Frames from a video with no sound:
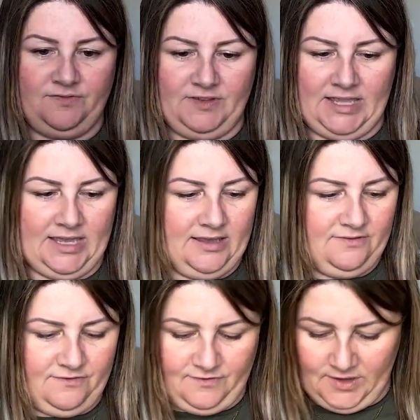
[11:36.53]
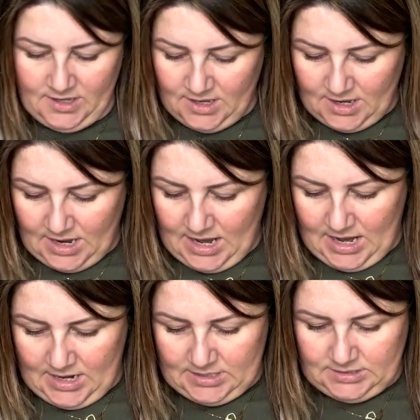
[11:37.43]
of give,
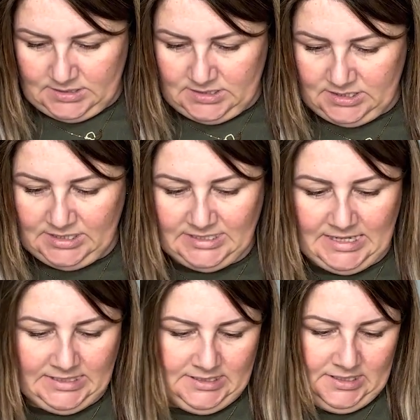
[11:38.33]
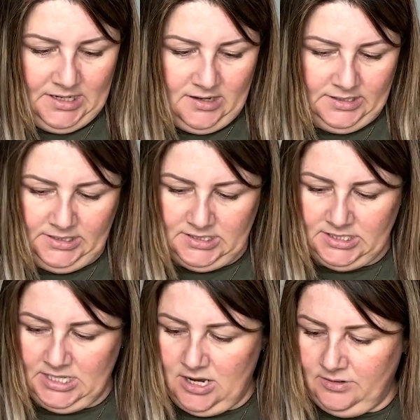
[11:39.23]
and this isn't lined.
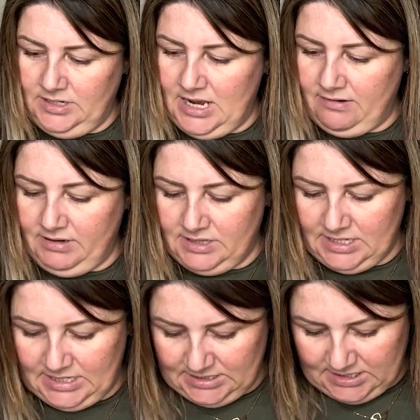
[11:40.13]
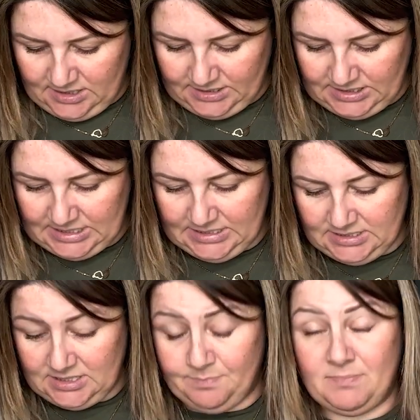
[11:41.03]
The only area that is lined
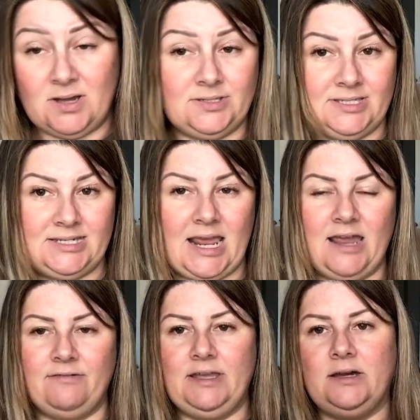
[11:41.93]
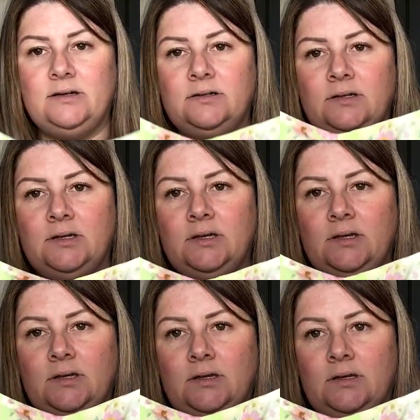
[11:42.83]
is the bust area.
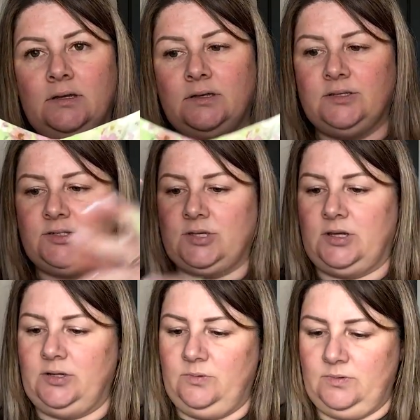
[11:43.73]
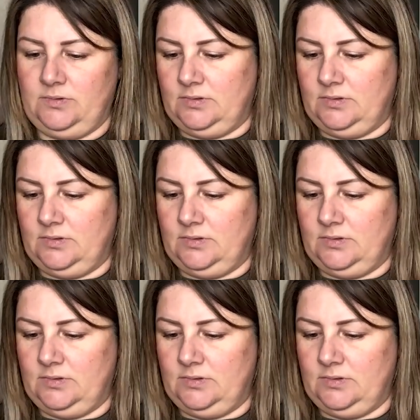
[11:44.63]
So